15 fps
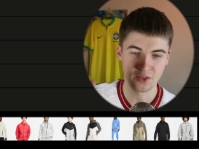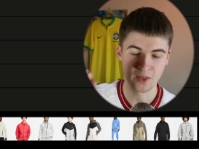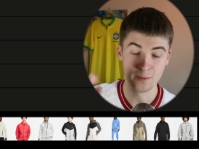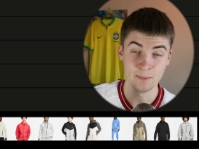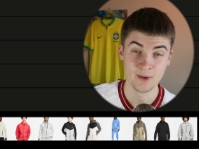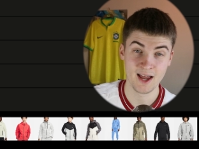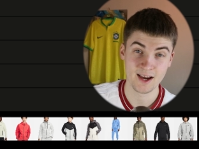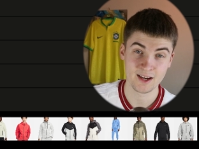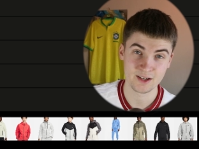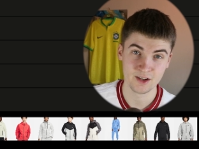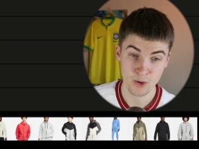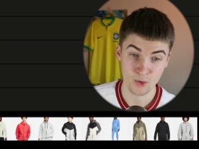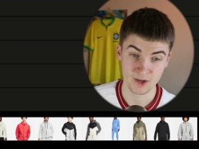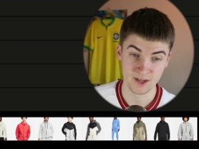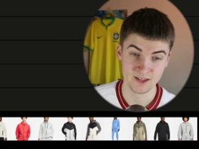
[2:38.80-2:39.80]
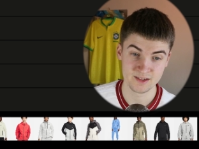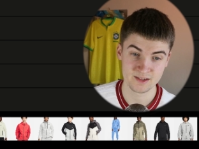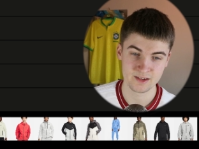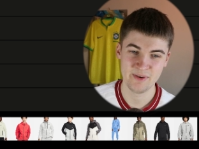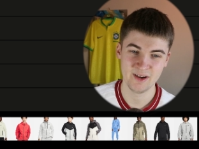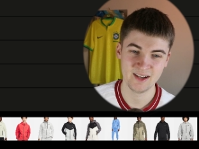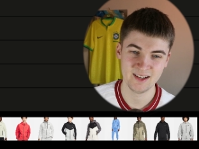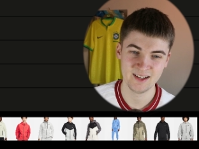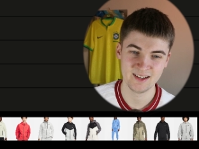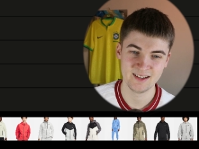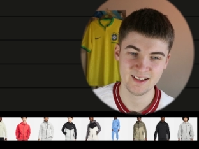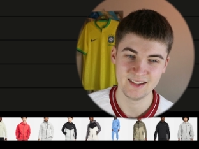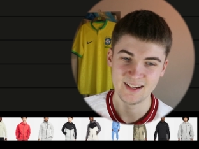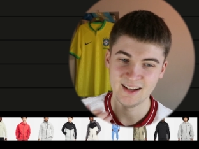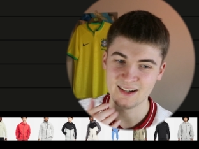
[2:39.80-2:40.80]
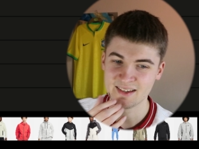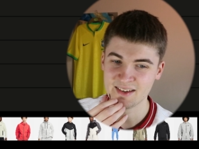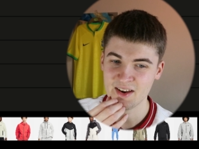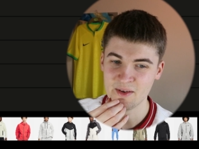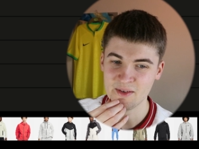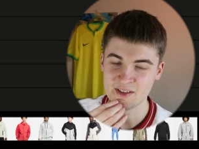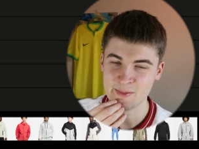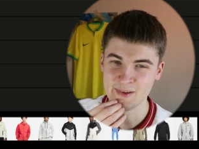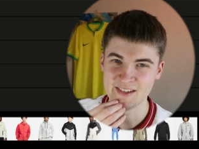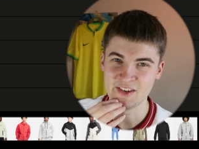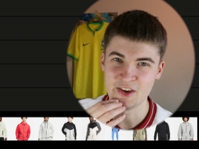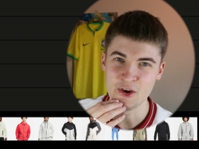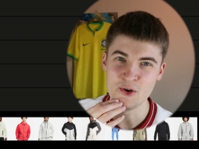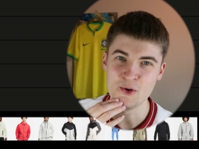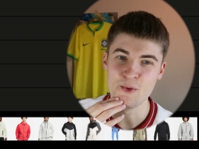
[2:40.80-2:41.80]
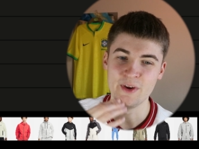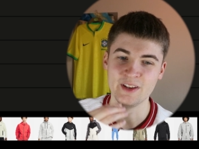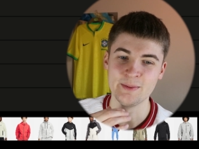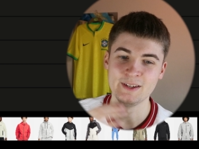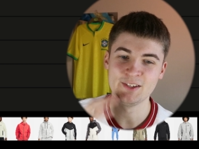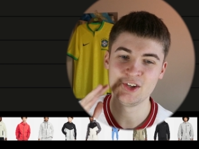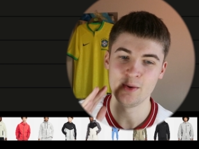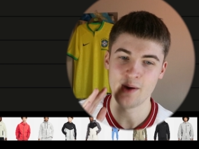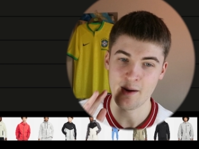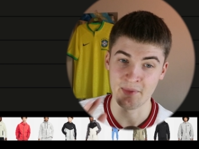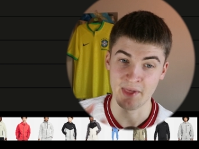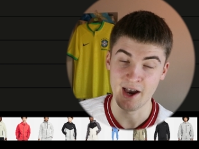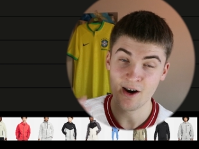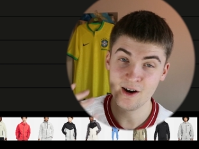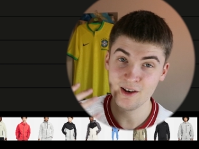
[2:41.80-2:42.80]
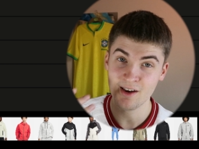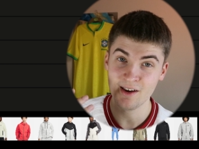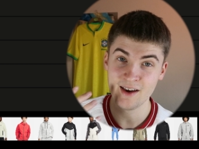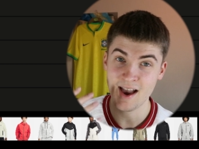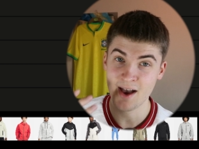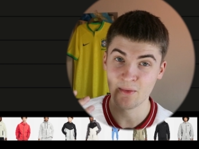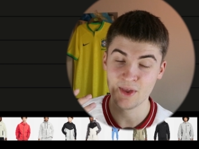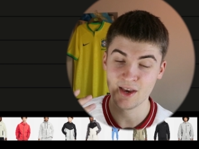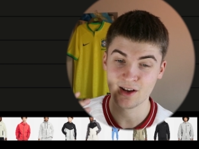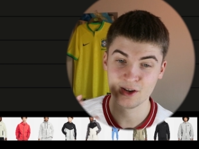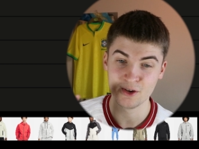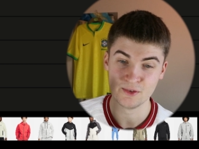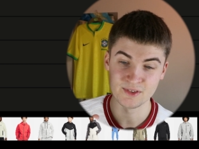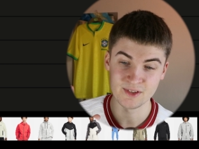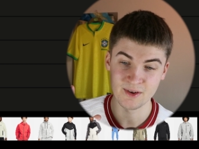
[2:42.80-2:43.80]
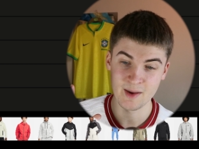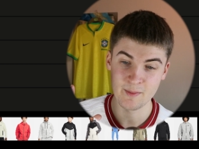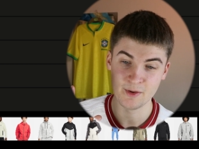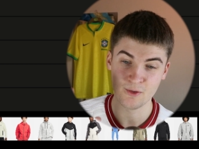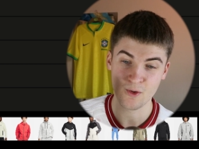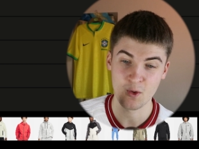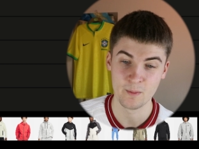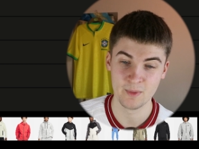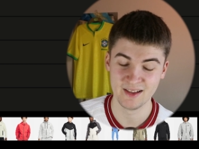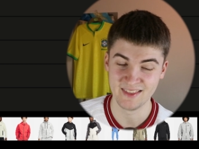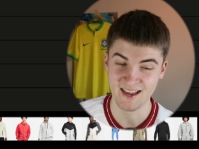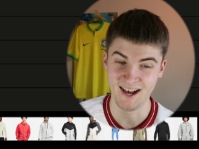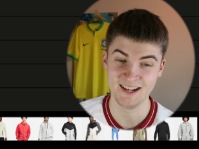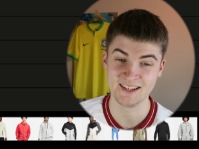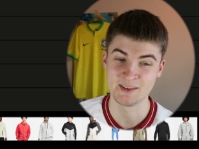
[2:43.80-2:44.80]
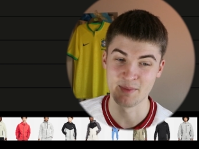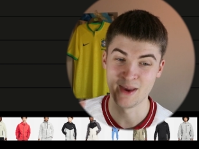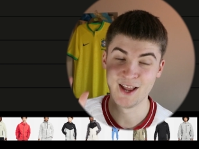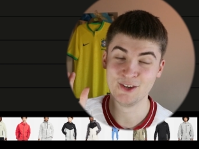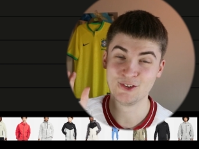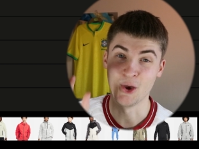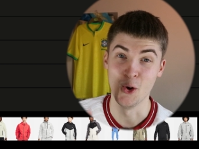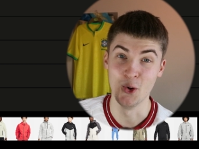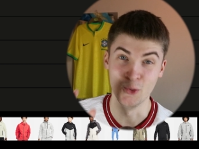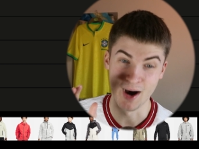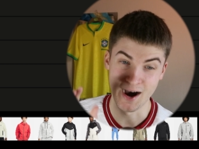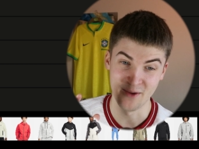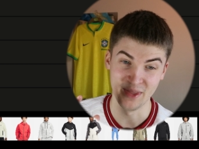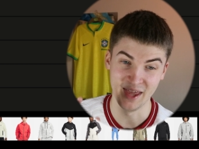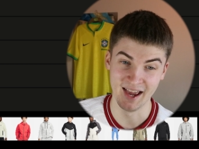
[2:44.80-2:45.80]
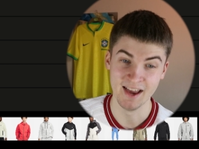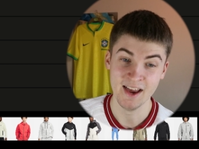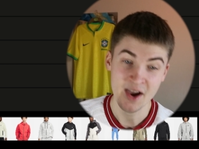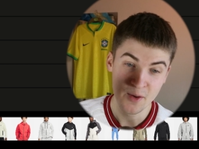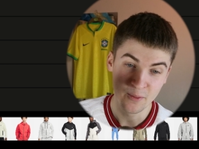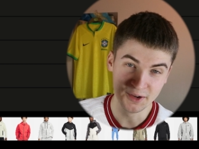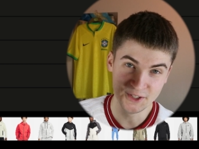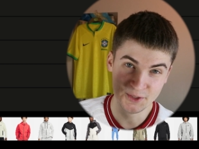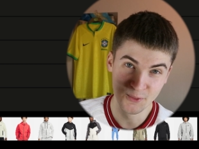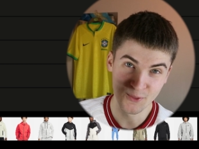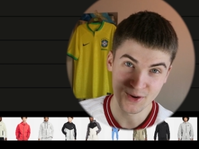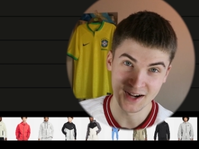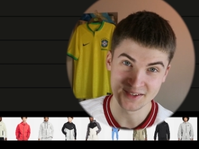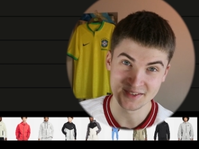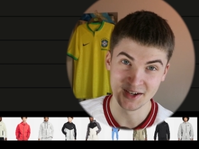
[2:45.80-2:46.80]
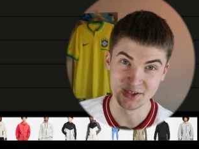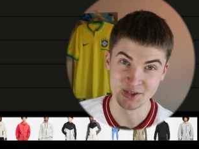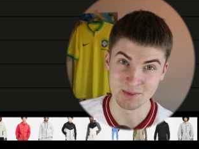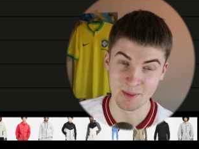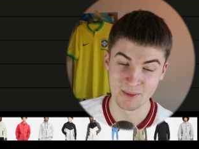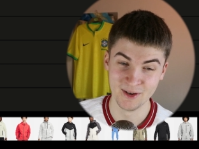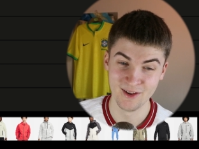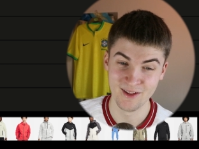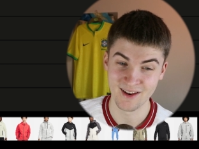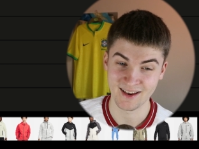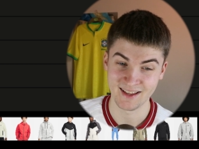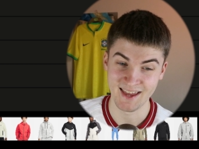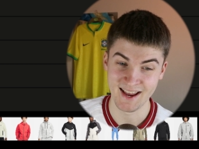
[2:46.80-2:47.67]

of the black pockets, but I don't know, it's a bit too out there. I like out there clothes, don't get me wrong, but that is a bit too out there. When you walk outside, you probably look like an